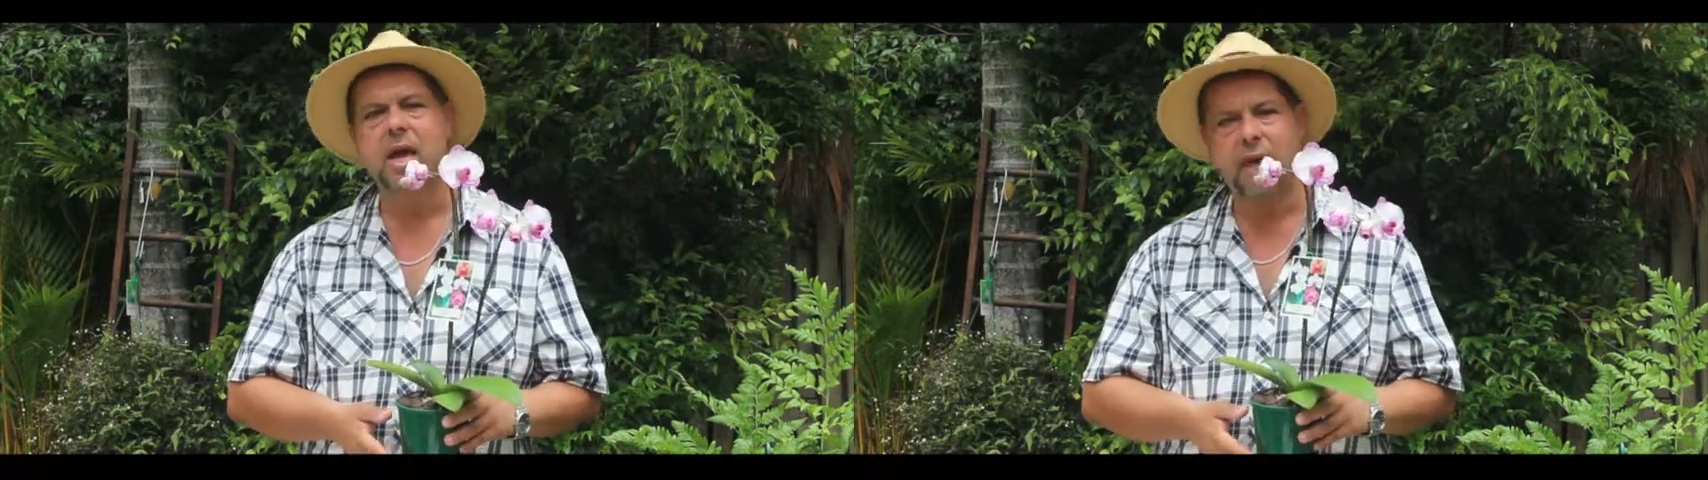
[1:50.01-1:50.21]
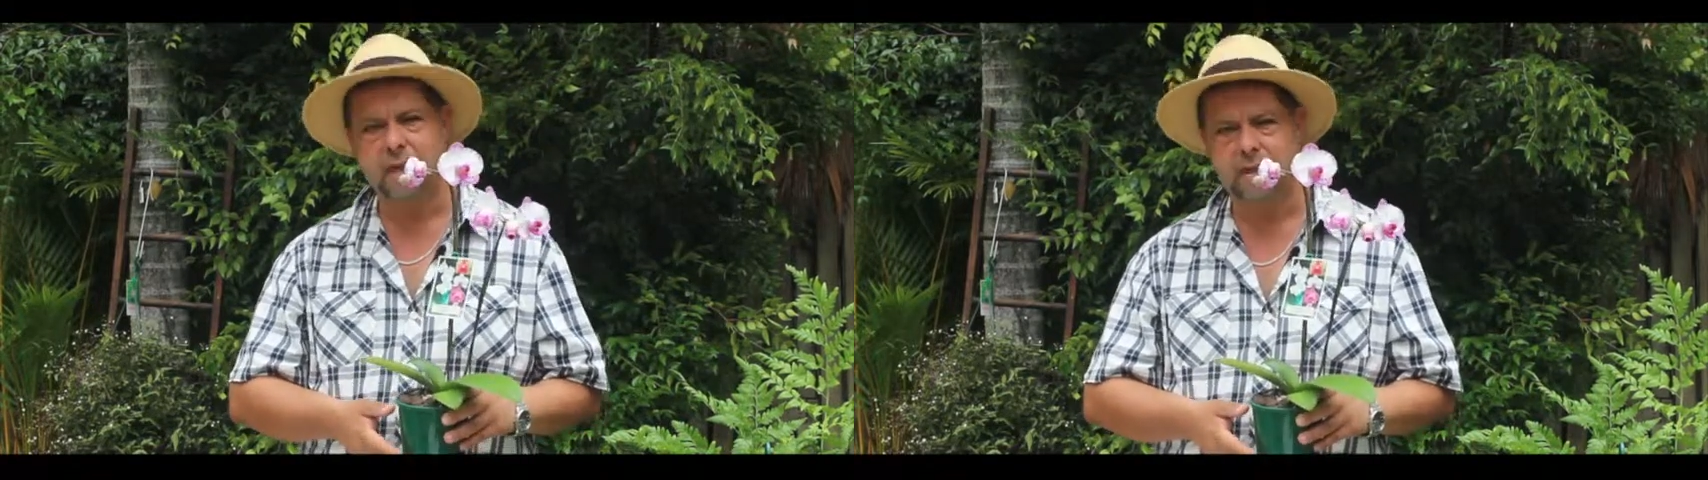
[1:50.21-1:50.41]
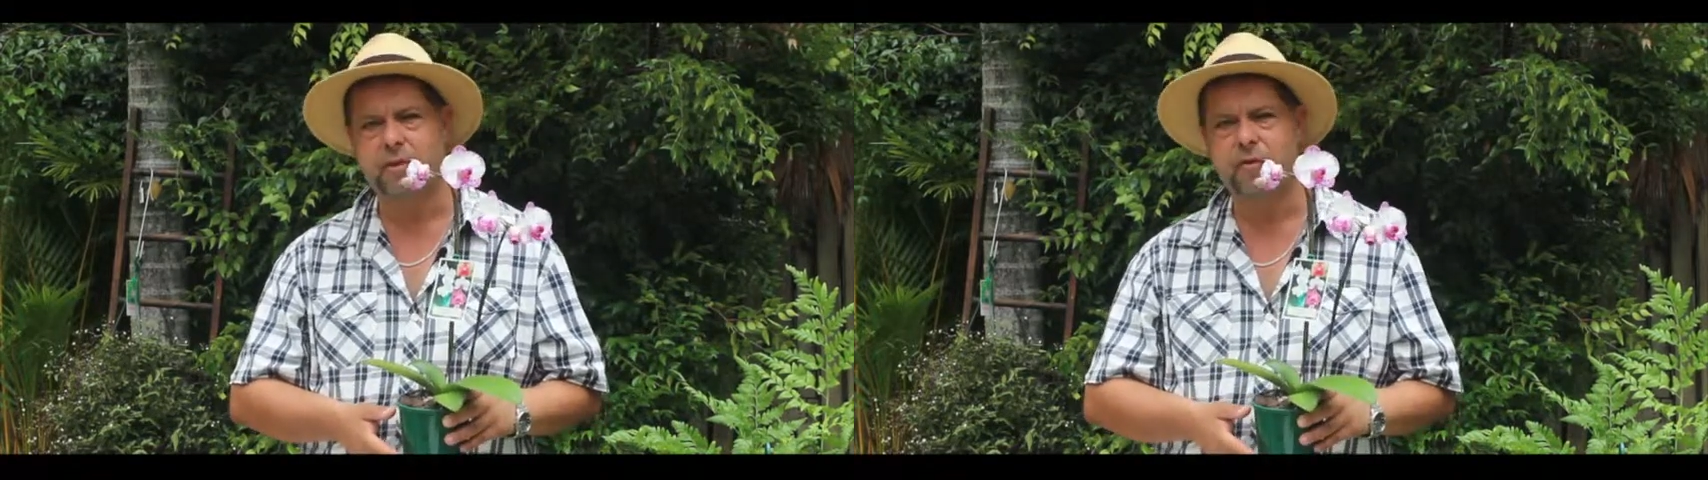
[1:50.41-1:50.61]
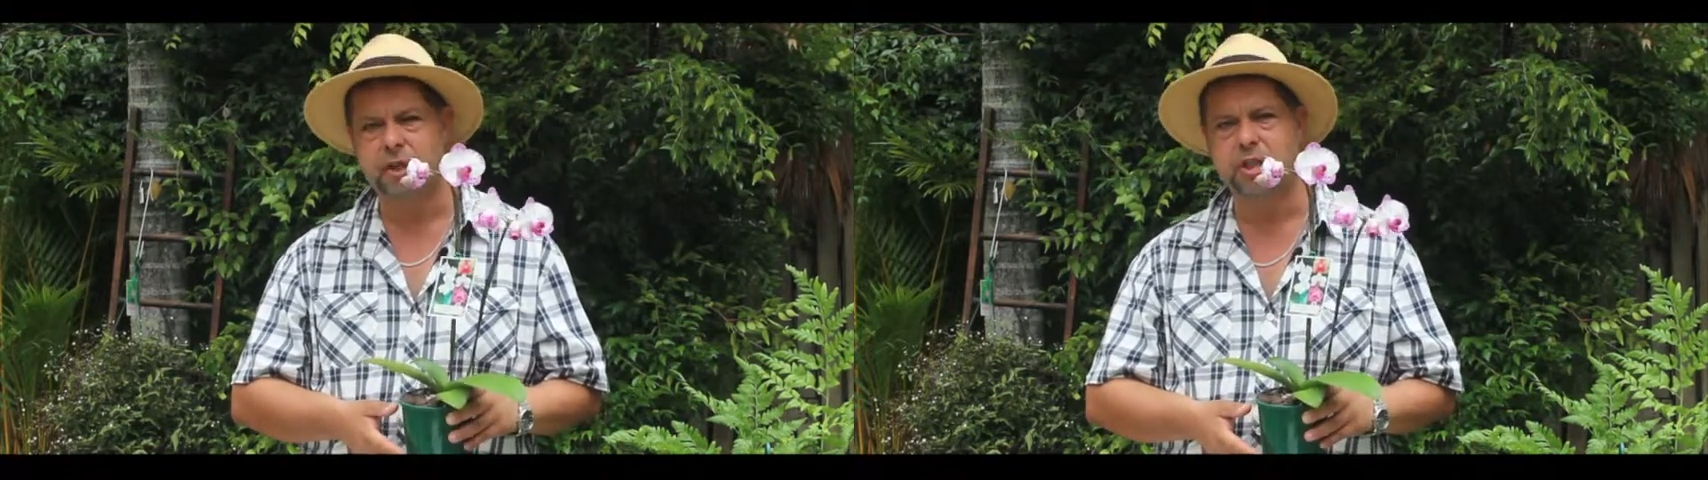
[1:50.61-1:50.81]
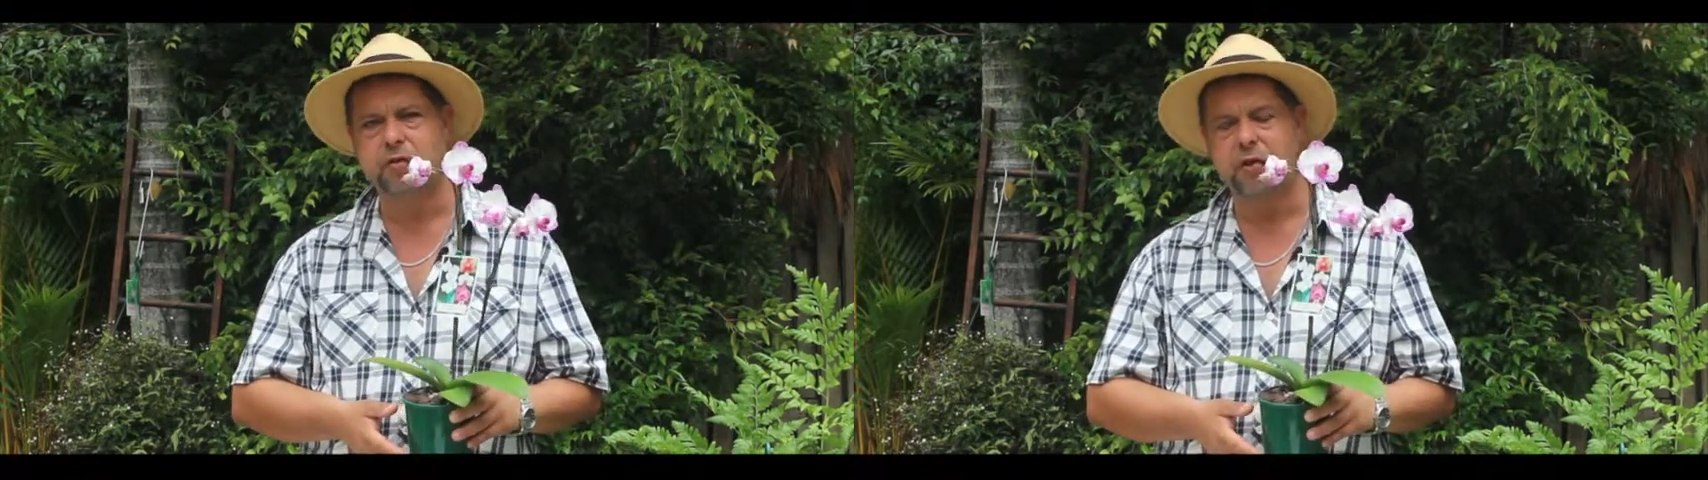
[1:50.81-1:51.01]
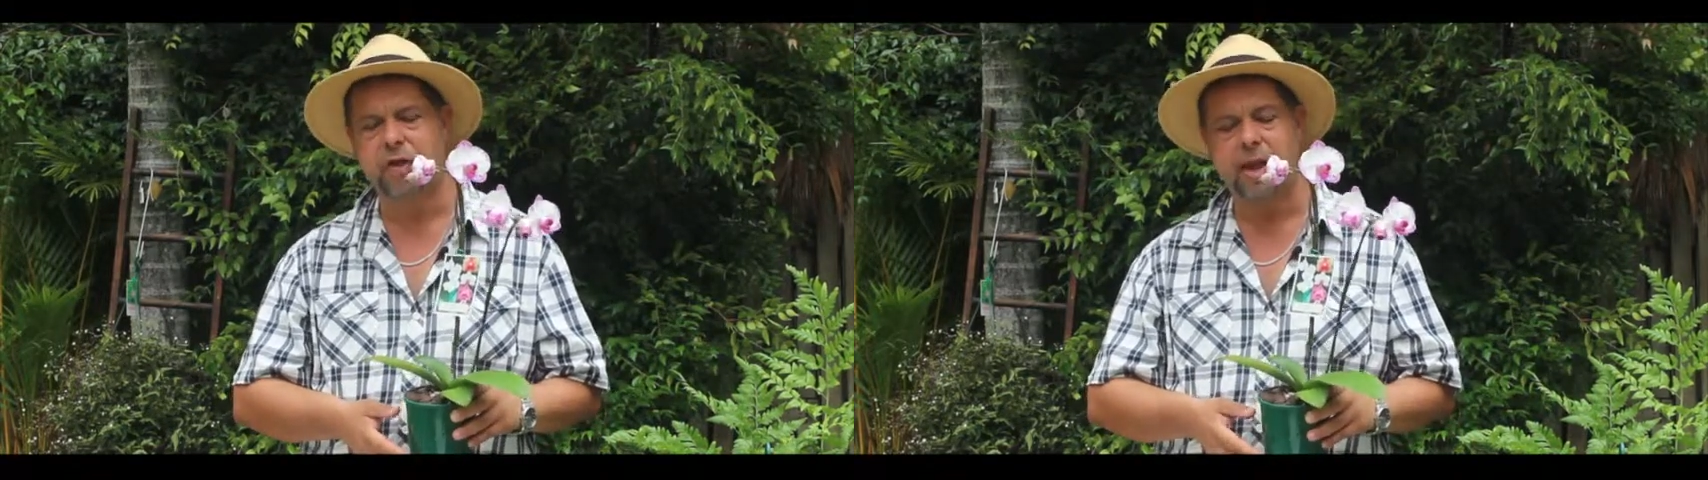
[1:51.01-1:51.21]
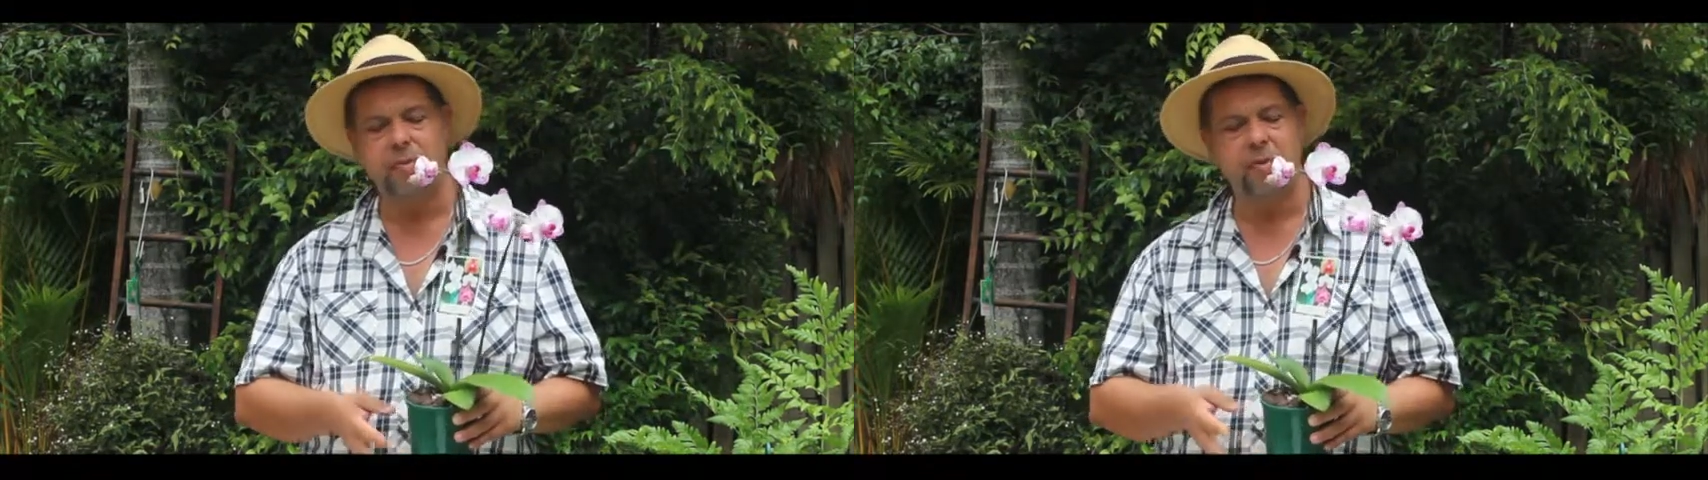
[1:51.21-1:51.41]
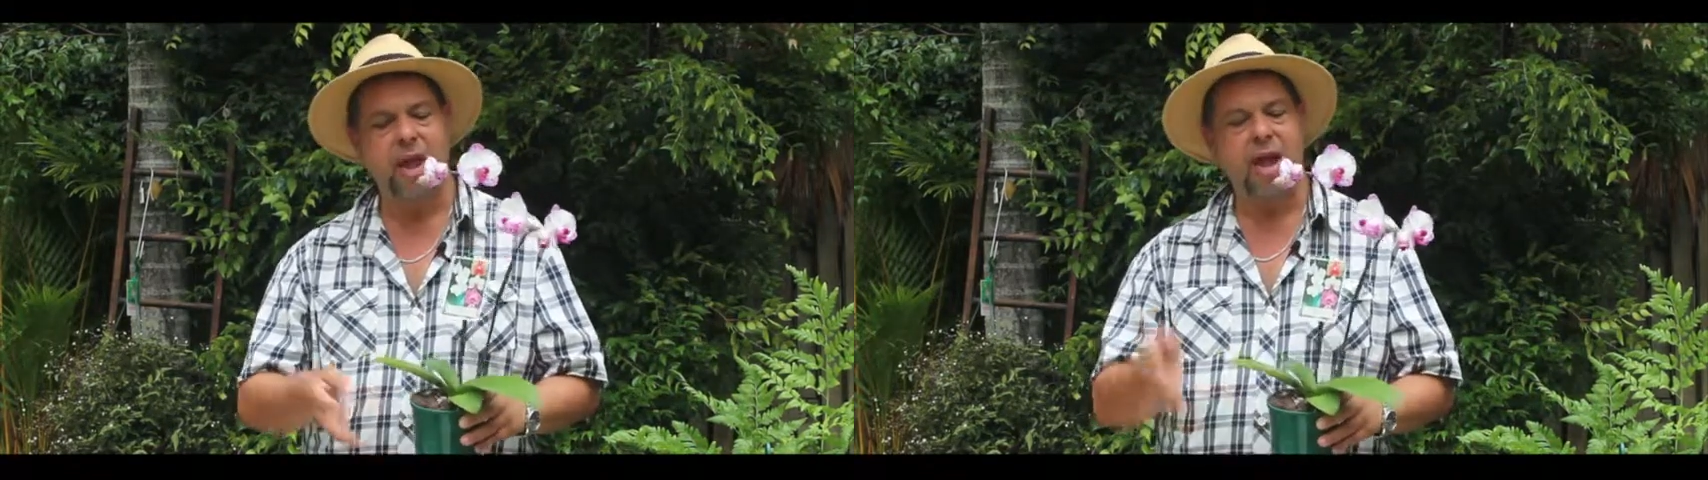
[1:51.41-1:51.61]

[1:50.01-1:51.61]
is sufficient for them.